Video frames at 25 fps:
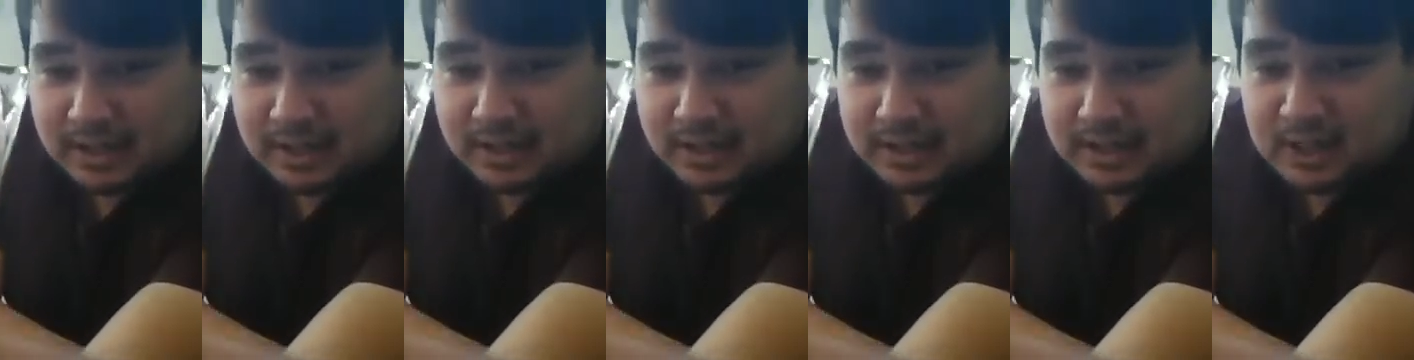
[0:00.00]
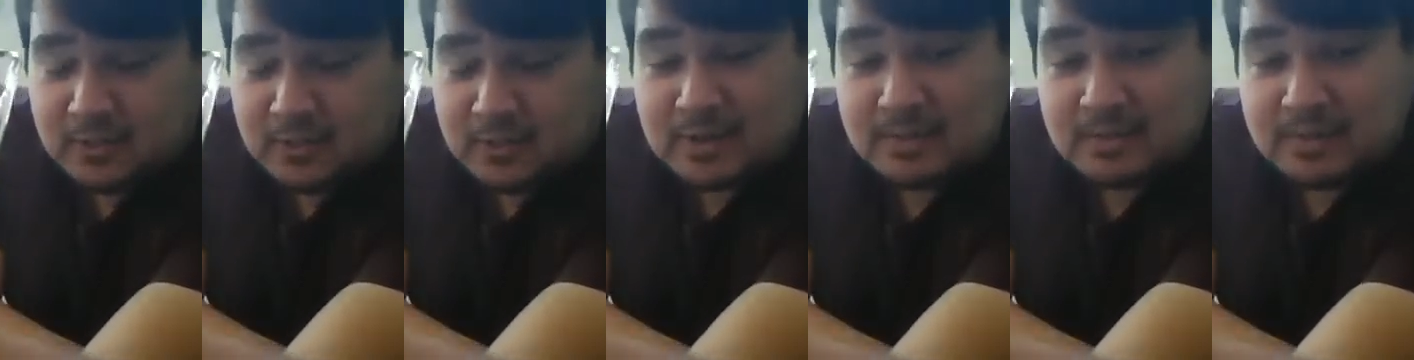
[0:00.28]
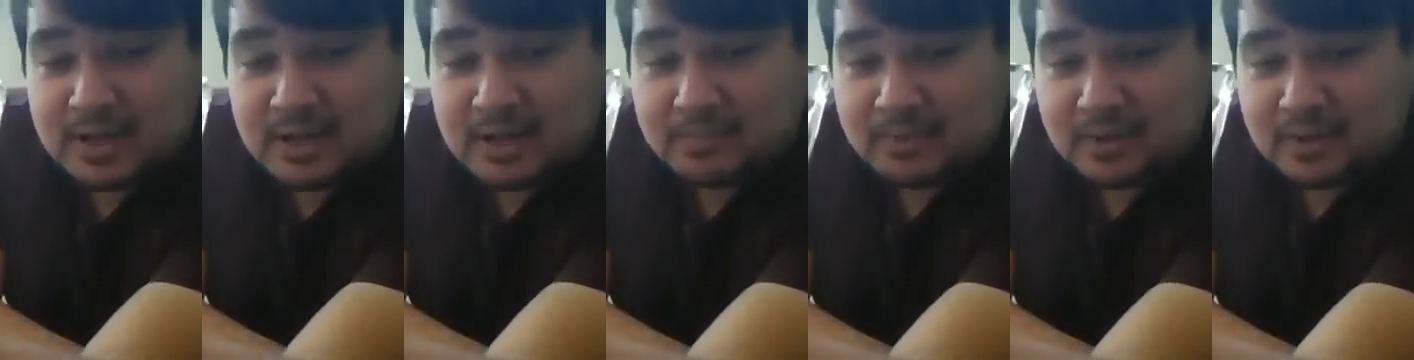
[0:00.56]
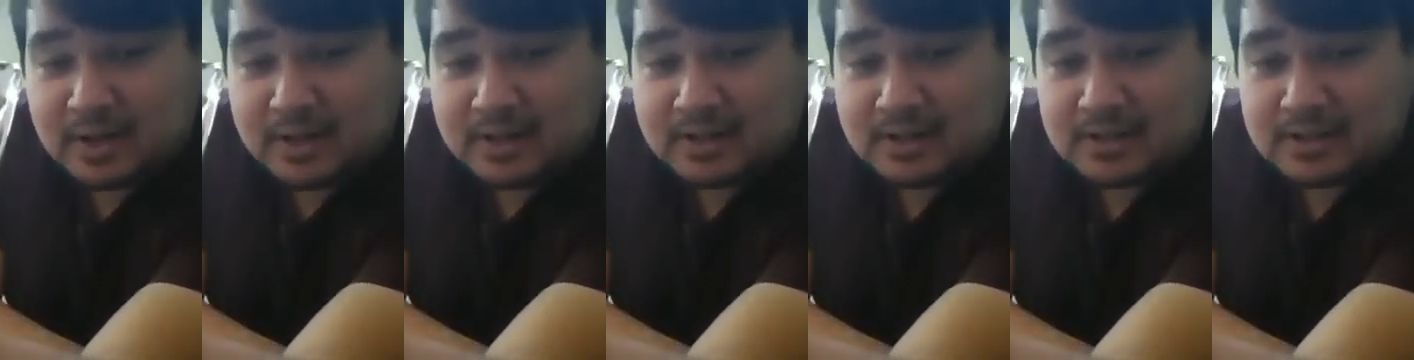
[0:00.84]
human-made
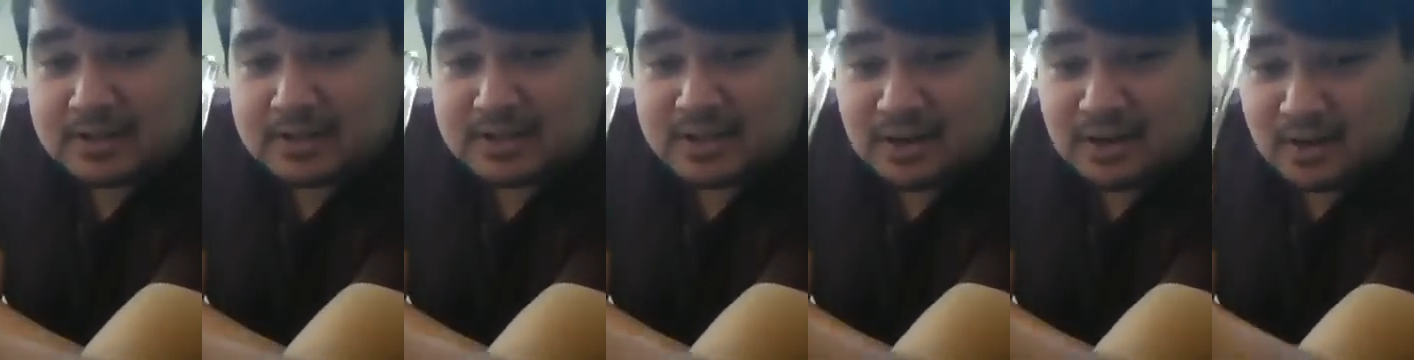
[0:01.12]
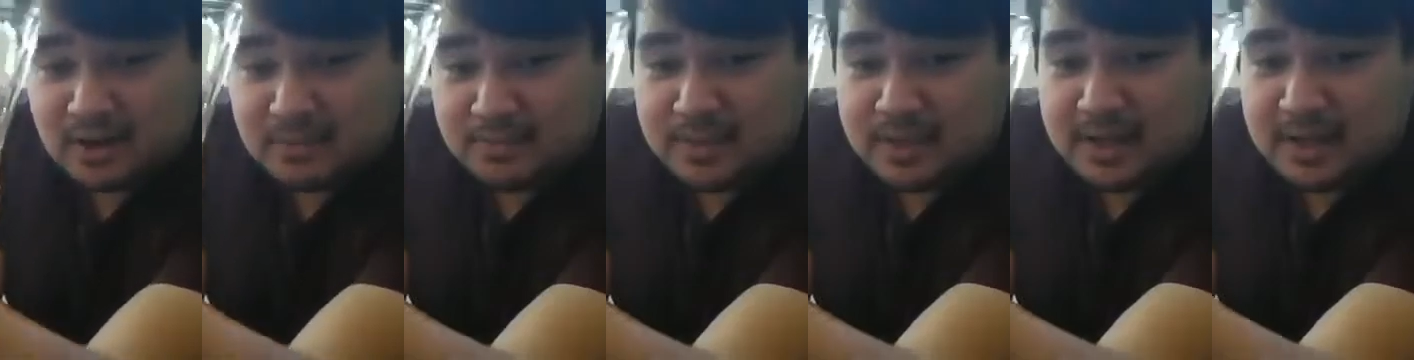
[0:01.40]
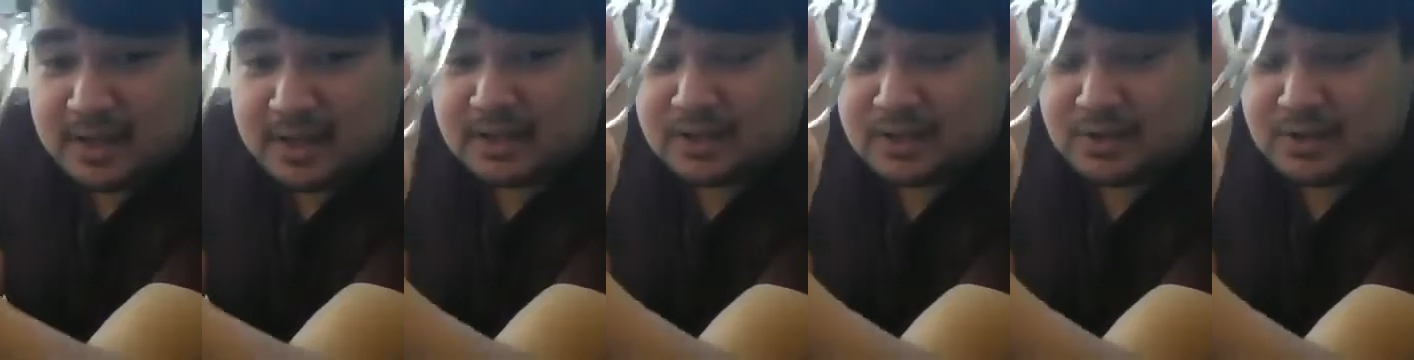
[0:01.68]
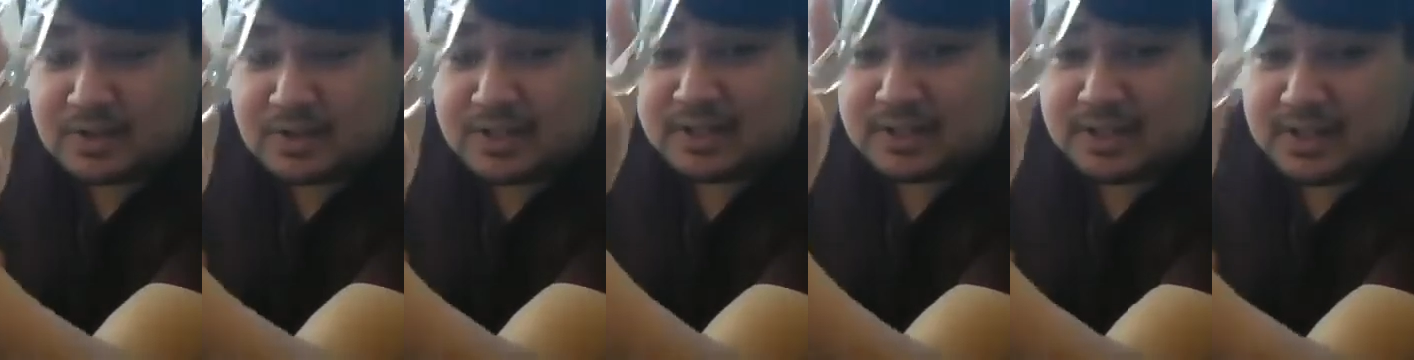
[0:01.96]
products are made
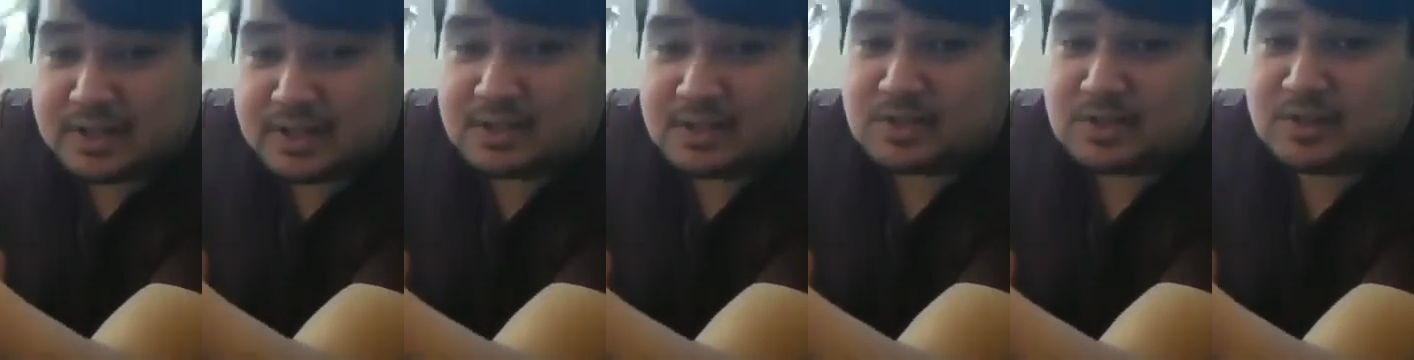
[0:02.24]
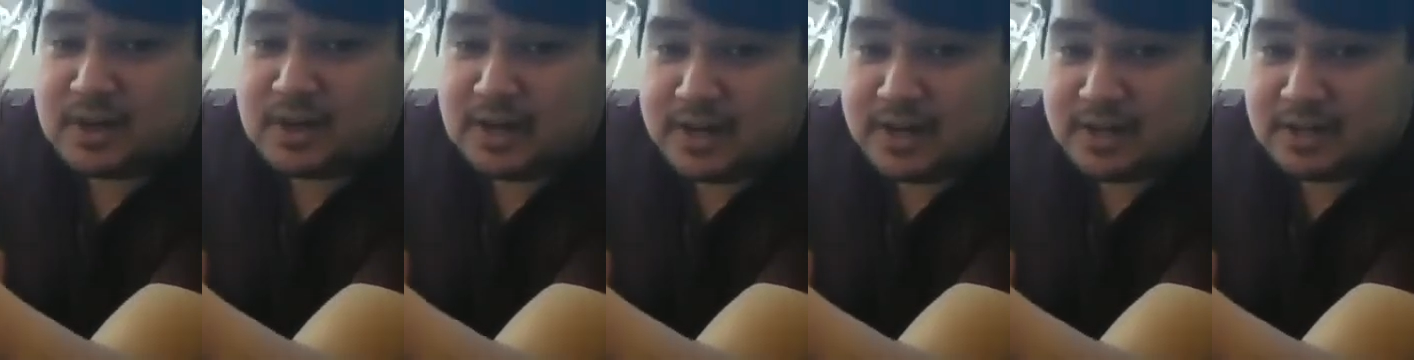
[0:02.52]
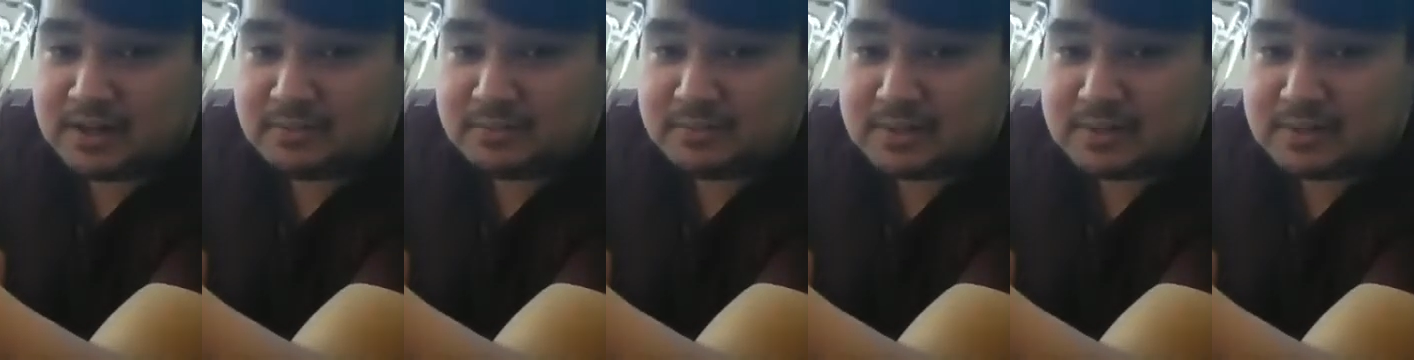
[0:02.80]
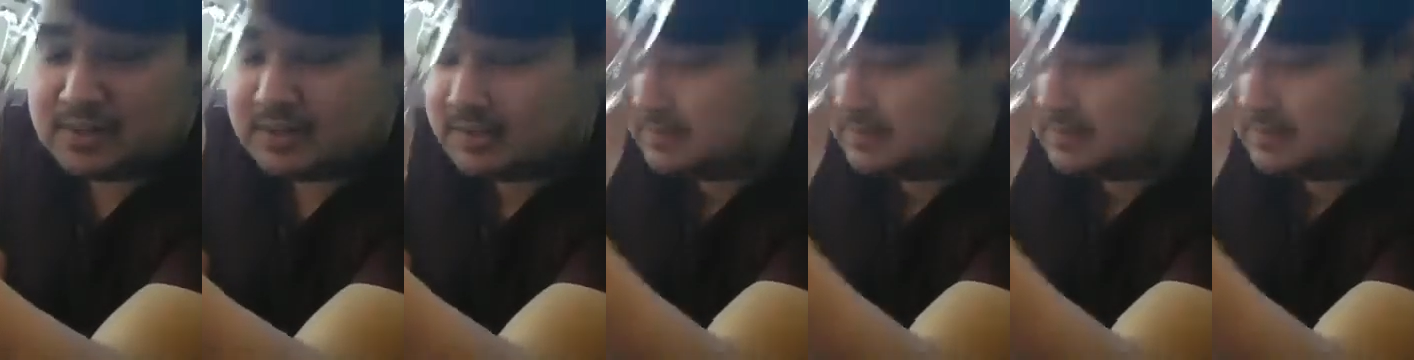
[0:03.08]
using nature items.